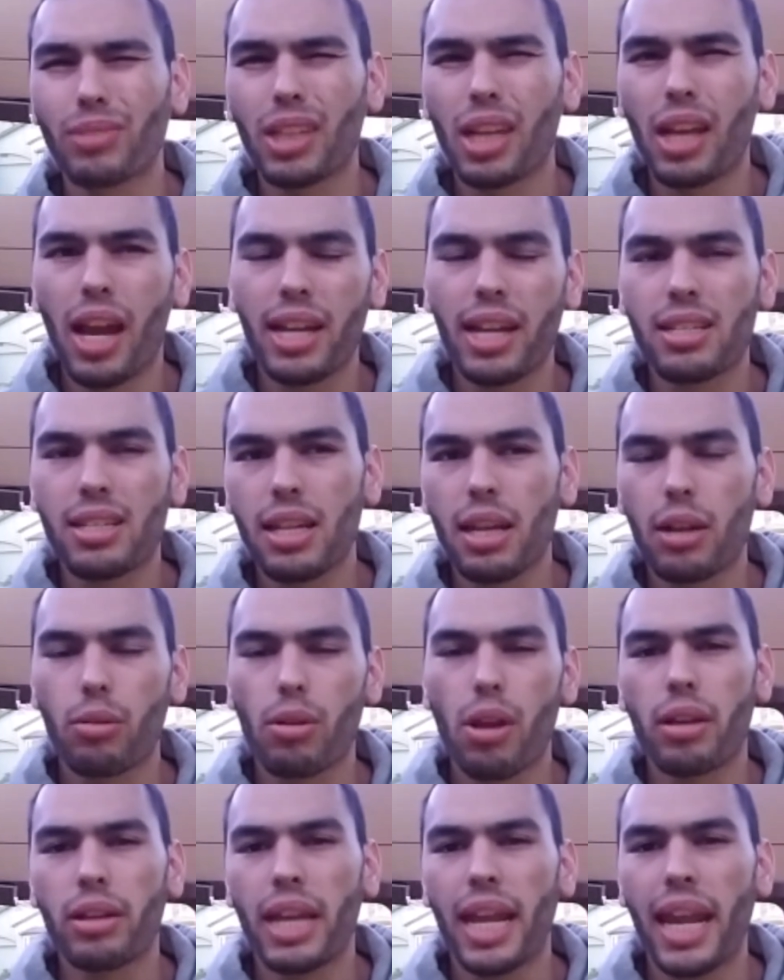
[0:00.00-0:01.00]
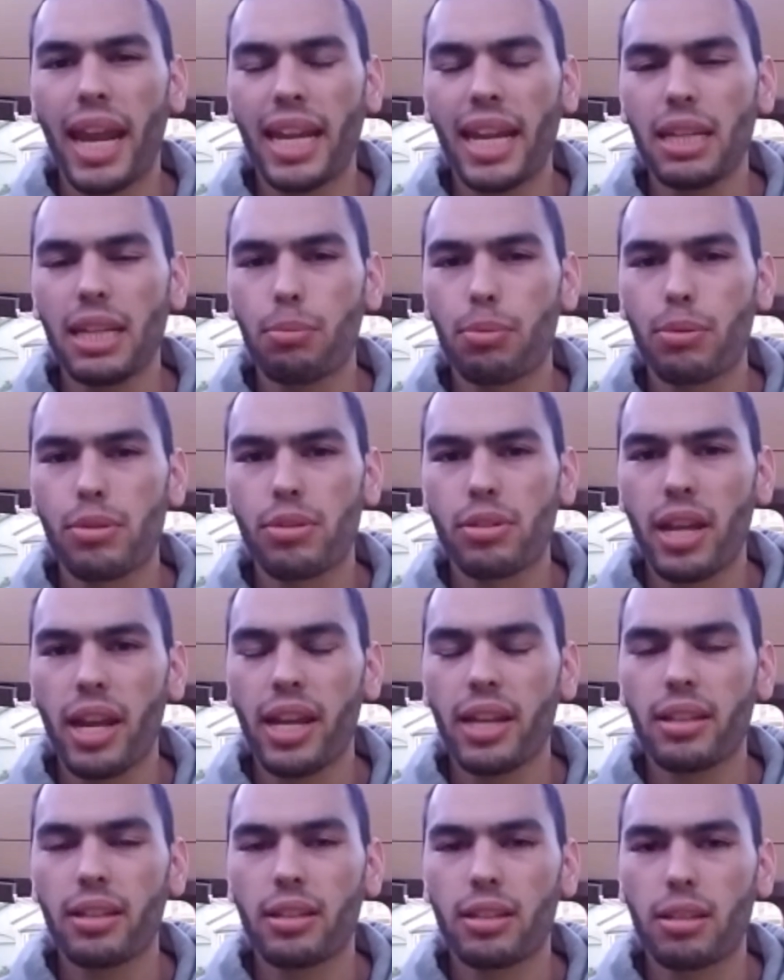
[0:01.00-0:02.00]
I'd say around
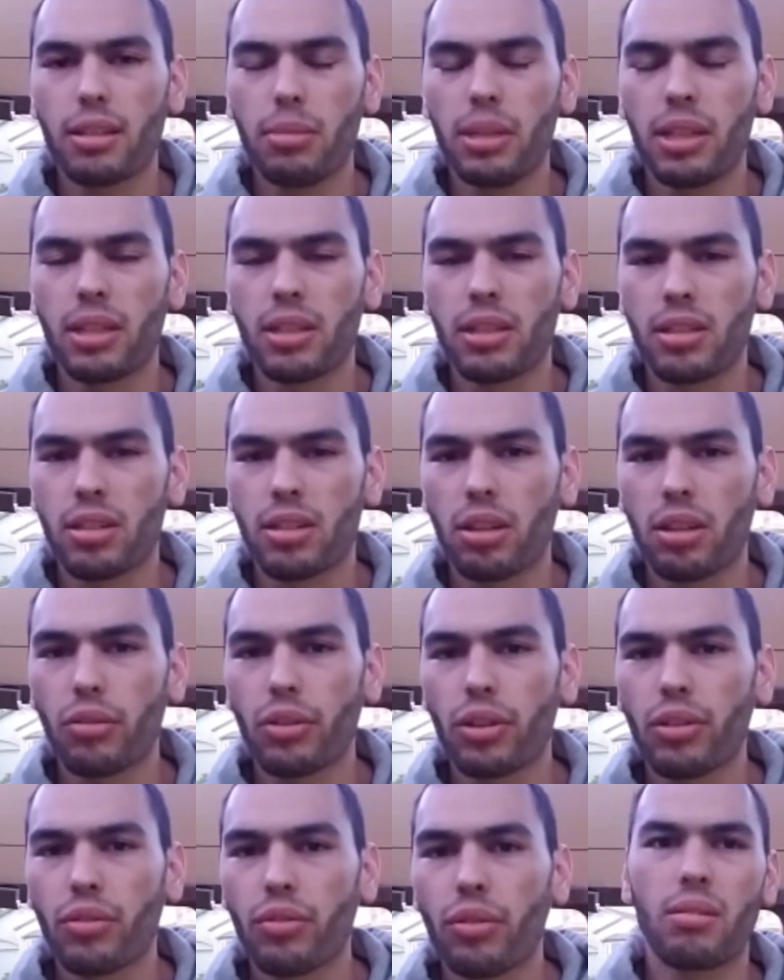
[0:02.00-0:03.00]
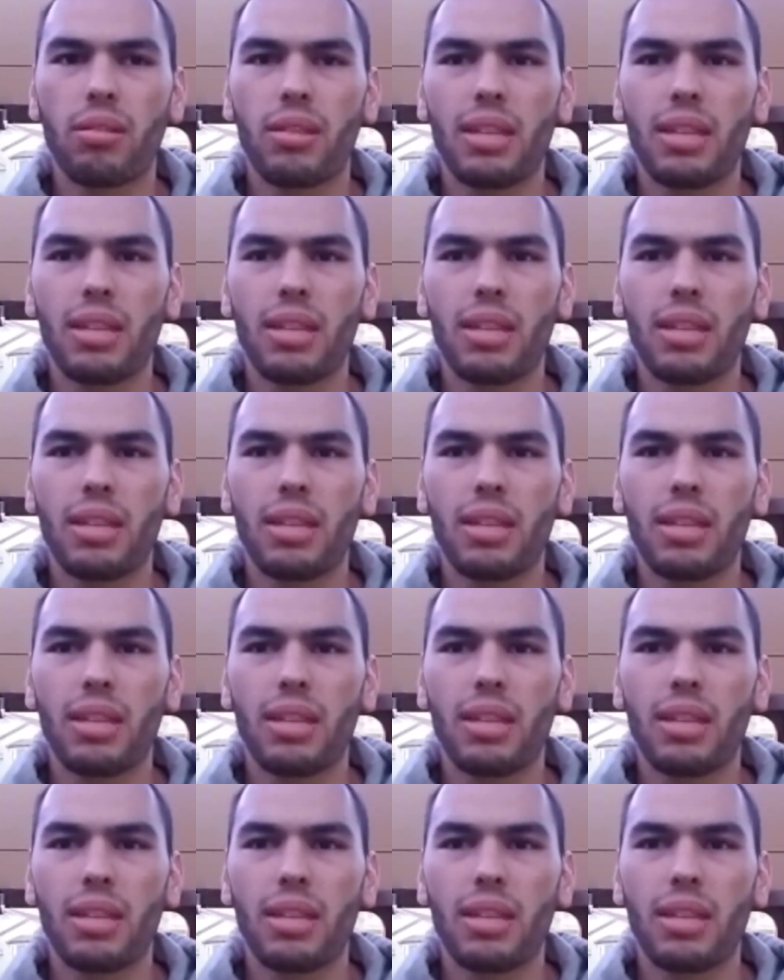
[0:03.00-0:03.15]
80% to be conservative.